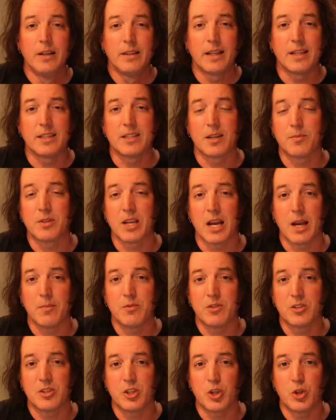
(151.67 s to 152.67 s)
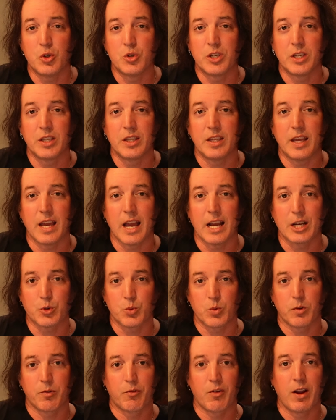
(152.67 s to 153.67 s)
that sometimes using the
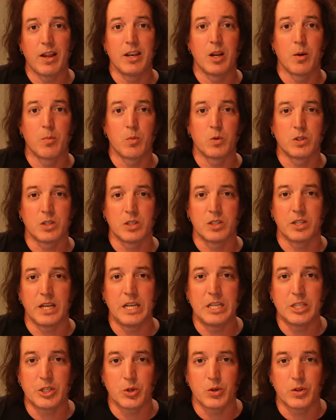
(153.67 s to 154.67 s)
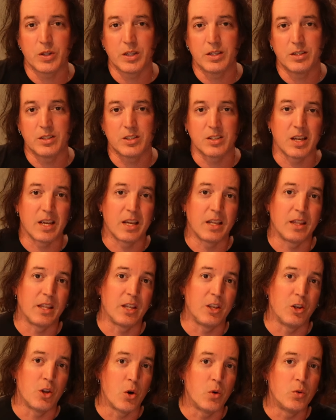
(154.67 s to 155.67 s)
actual fret numbers is easier than saying the
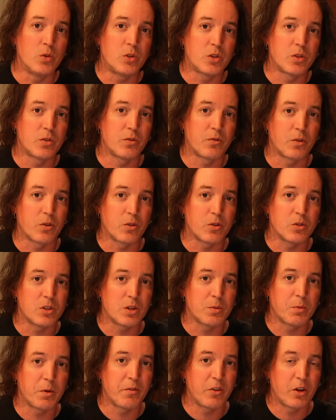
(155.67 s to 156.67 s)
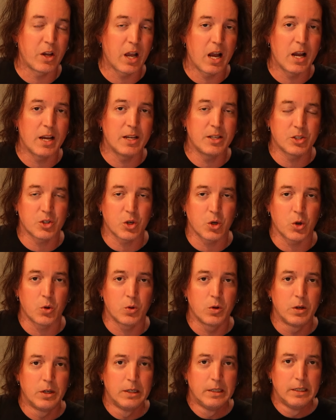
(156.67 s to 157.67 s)
notes for some of you guys.
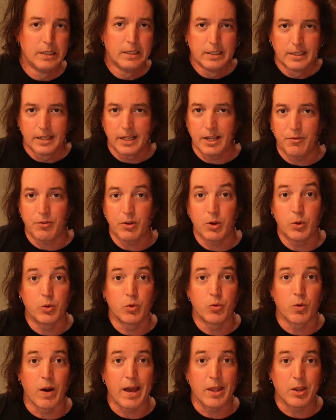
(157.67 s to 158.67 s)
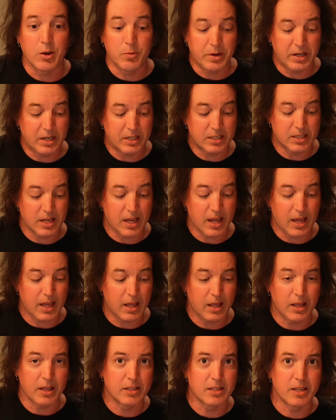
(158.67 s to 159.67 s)
So if you would rather me
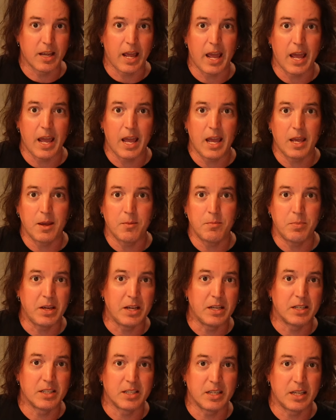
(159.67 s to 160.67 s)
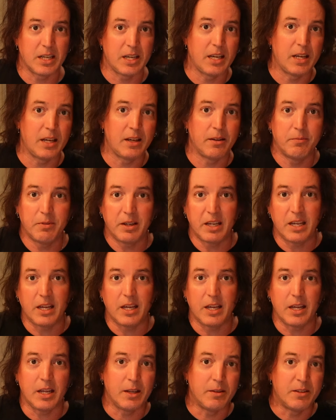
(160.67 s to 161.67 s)
say it's A, B, C,
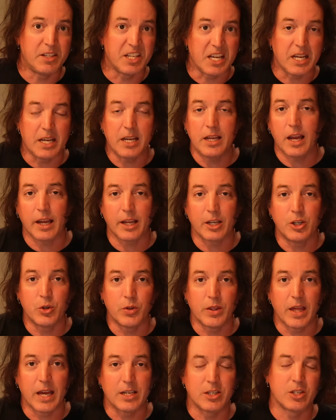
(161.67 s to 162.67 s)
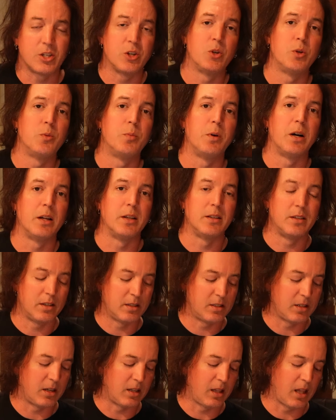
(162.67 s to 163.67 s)
E, D, I can do that too, but
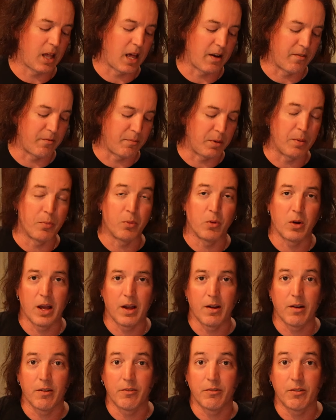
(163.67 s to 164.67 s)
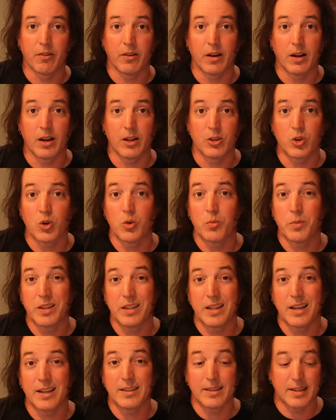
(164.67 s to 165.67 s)
a lot of people have told me
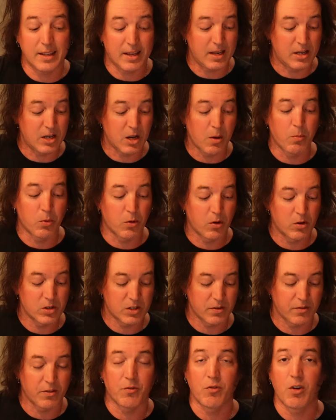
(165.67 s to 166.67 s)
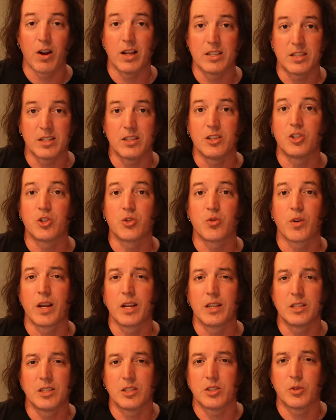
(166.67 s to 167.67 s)
that the numbers of the frets and the
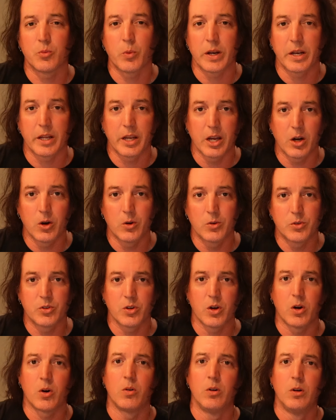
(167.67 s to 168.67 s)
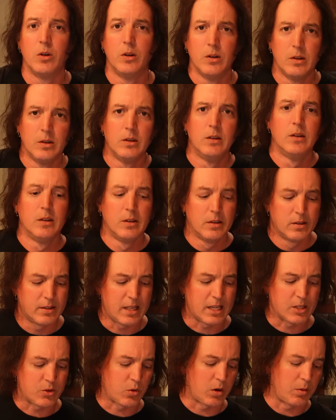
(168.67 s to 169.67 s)
strings is the way to go, so
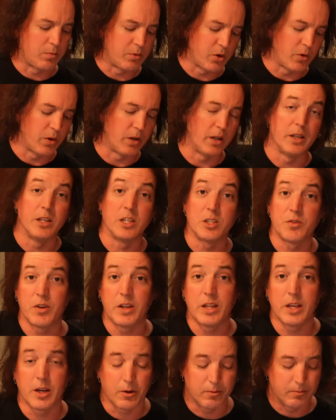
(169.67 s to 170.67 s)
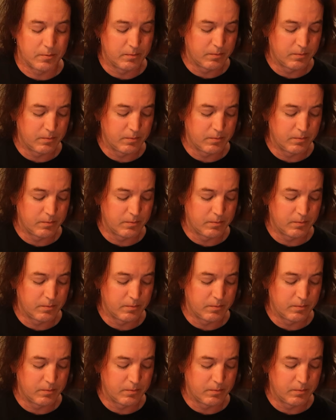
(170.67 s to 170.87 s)
that's what I'm doing in this video.